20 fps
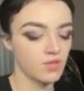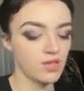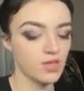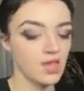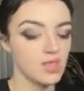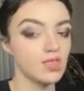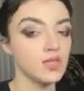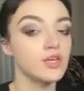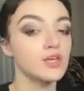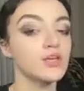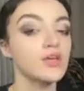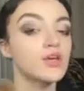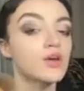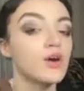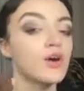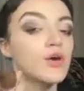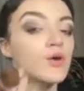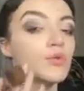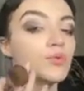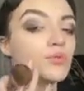And then
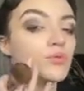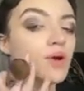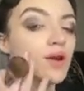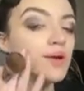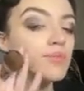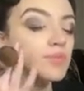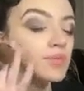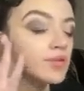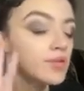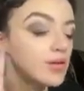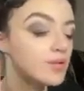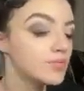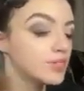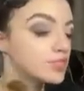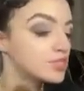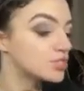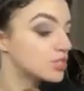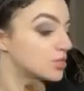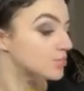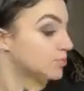go right below my
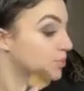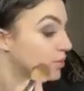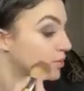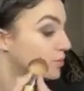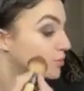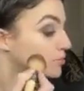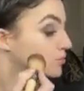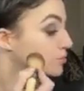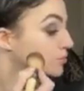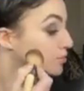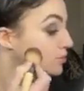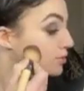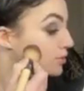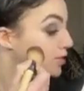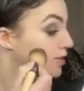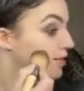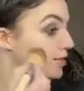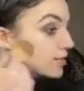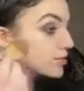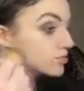cheekbone
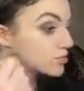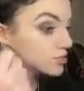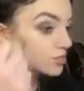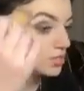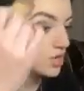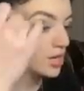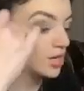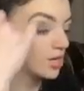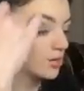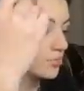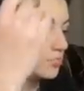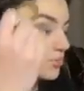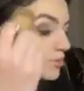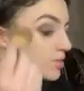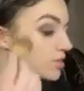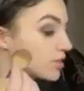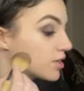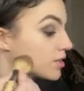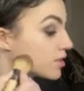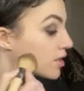and then just up
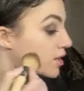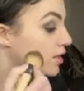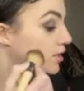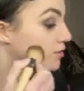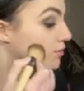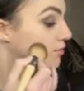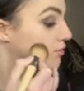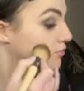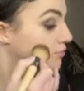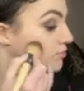with it, kind of